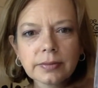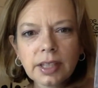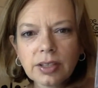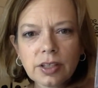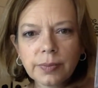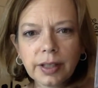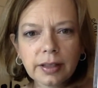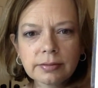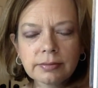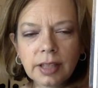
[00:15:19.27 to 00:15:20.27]
He's just playing.
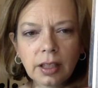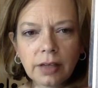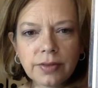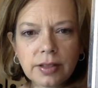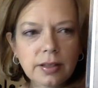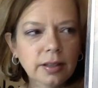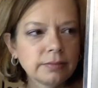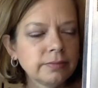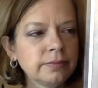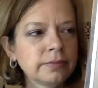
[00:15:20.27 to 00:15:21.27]
He loves his son.
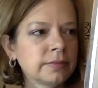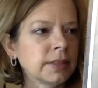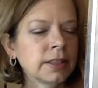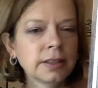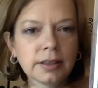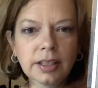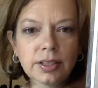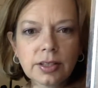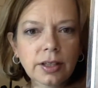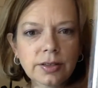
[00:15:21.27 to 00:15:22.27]
He
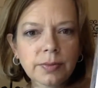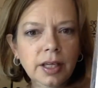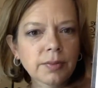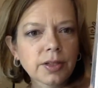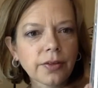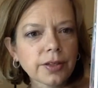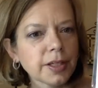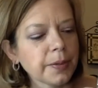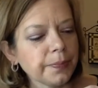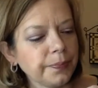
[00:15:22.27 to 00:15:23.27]
just calls him names all the
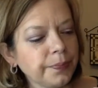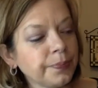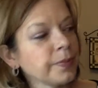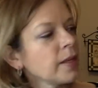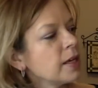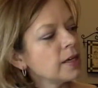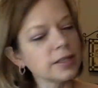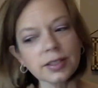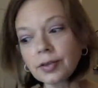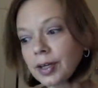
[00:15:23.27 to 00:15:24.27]
time.
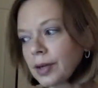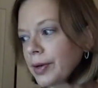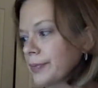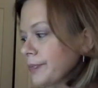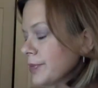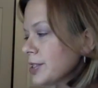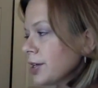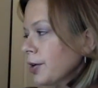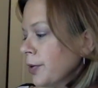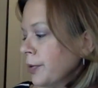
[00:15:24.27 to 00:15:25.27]
So anyway,
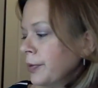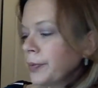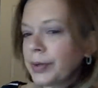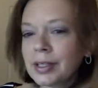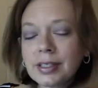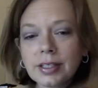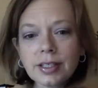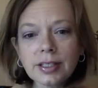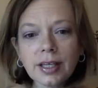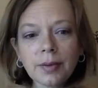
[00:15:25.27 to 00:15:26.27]
so wanted to
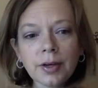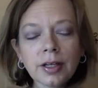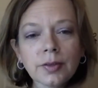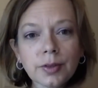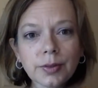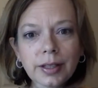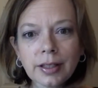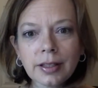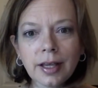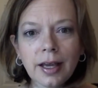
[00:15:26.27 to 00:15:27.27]
just come on here real quick
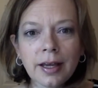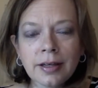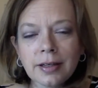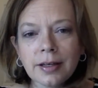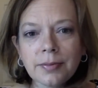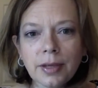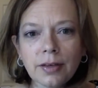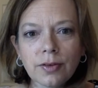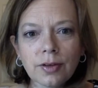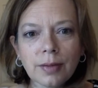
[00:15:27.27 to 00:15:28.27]
and
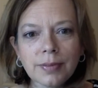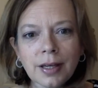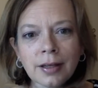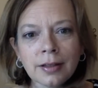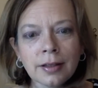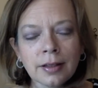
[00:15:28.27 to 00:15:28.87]
give you an update.